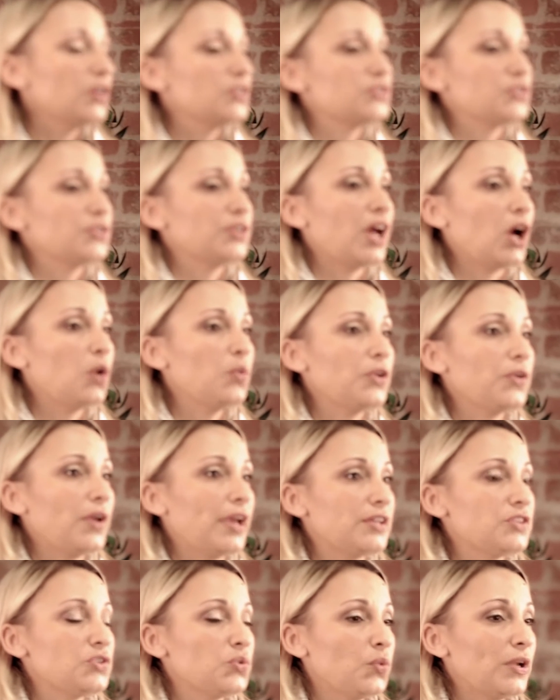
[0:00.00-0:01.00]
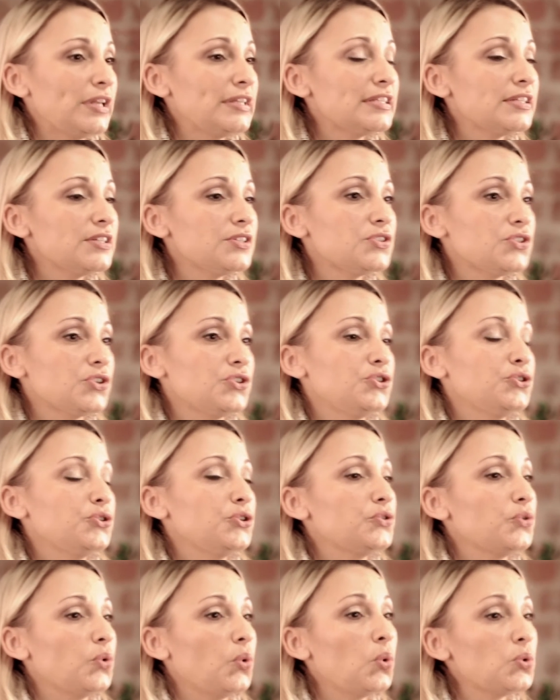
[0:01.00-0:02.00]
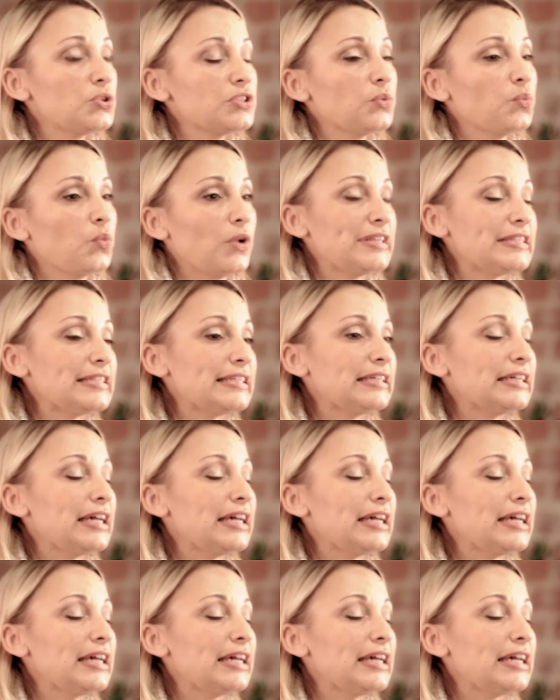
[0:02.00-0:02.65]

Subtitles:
So now we're going into winter, so do it autumn, winter,